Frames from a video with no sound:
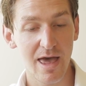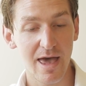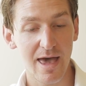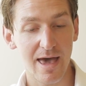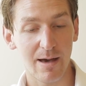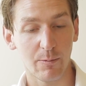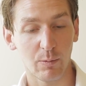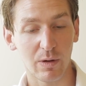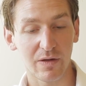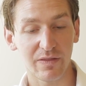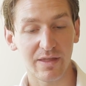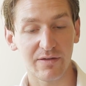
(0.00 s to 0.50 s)

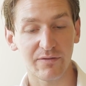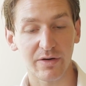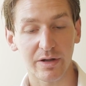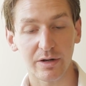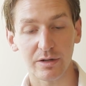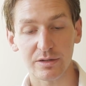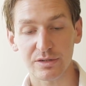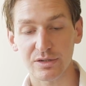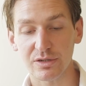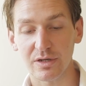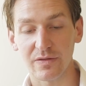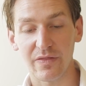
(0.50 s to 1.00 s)
And when they've
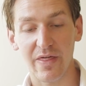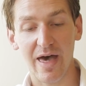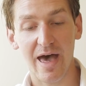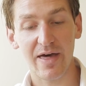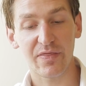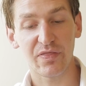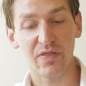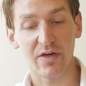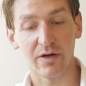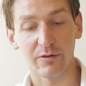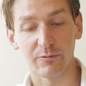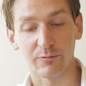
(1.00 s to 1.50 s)
understood
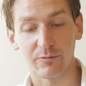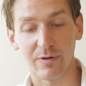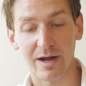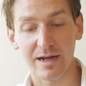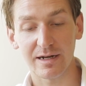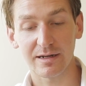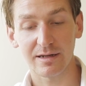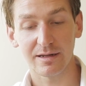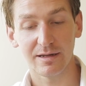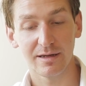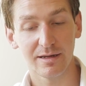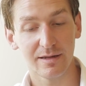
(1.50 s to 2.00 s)
that, they'll
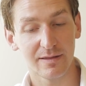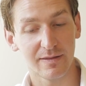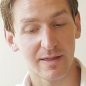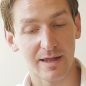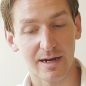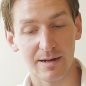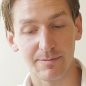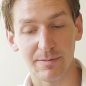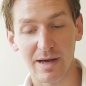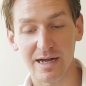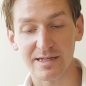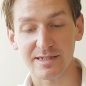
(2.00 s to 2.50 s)
write
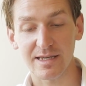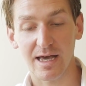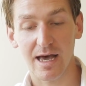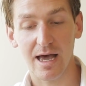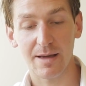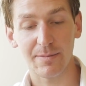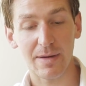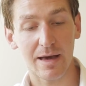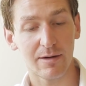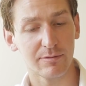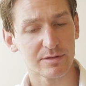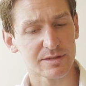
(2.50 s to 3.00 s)
that in my
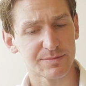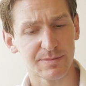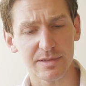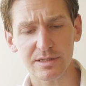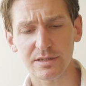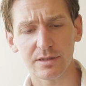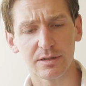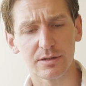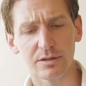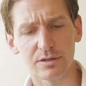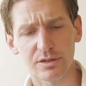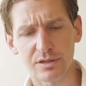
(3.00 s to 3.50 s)
time I was
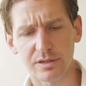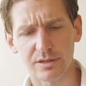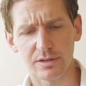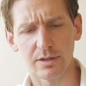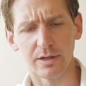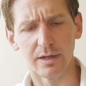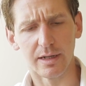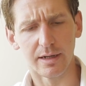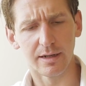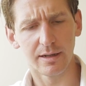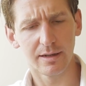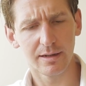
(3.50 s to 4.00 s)

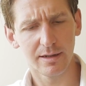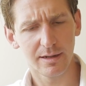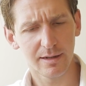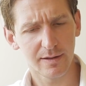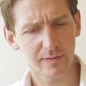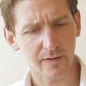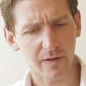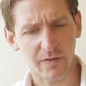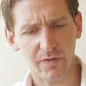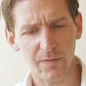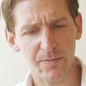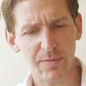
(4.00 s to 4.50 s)
misunderstood,
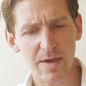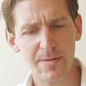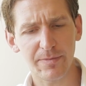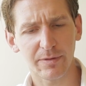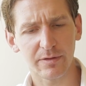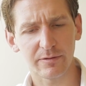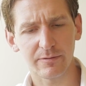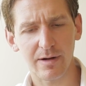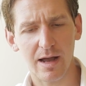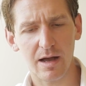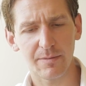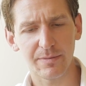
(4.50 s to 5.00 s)
that the
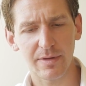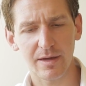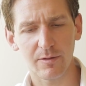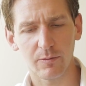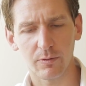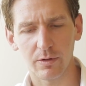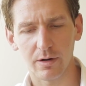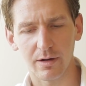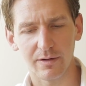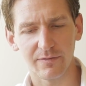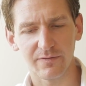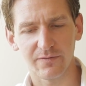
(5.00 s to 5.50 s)
people around me
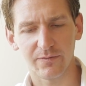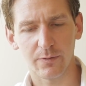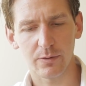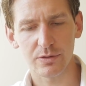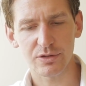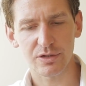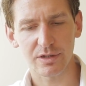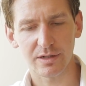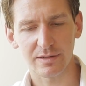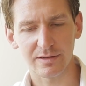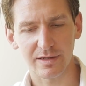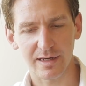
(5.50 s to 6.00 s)
were
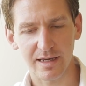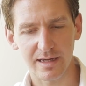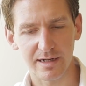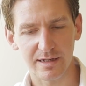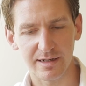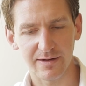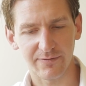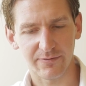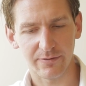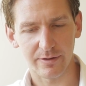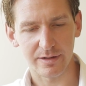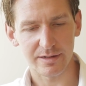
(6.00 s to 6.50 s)
unfortunately
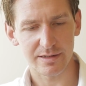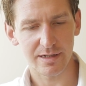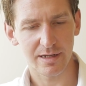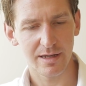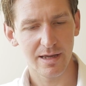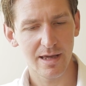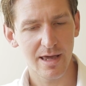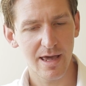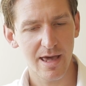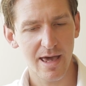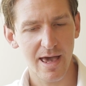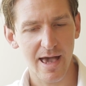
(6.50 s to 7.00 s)
indifferent
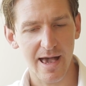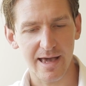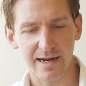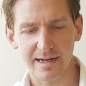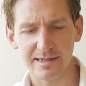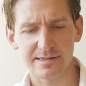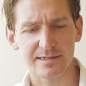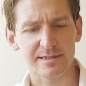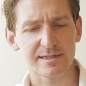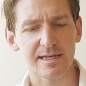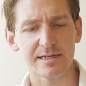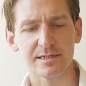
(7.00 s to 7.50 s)
and
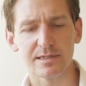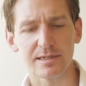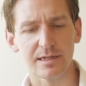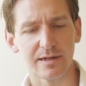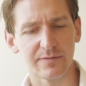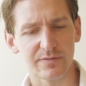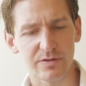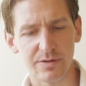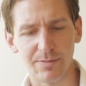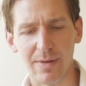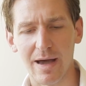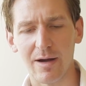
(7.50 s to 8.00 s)

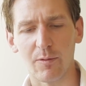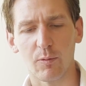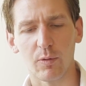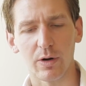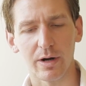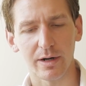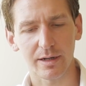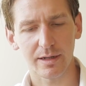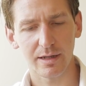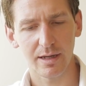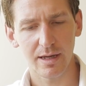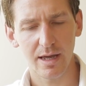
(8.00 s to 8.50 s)
insensitive to my
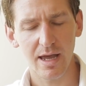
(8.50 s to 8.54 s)
work,